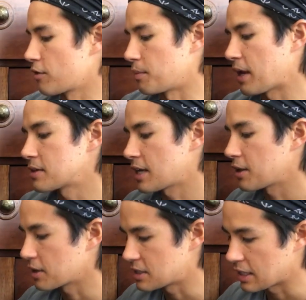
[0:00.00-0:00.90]
From the outside
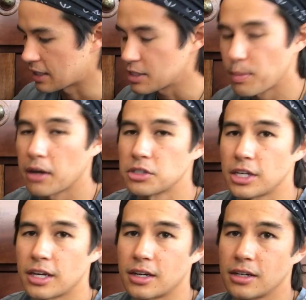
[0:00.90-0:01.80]
you can see this pouch
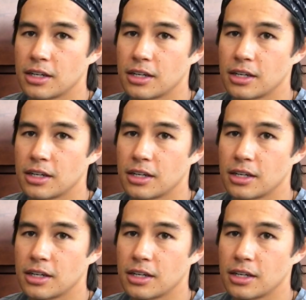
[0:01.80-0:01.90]
here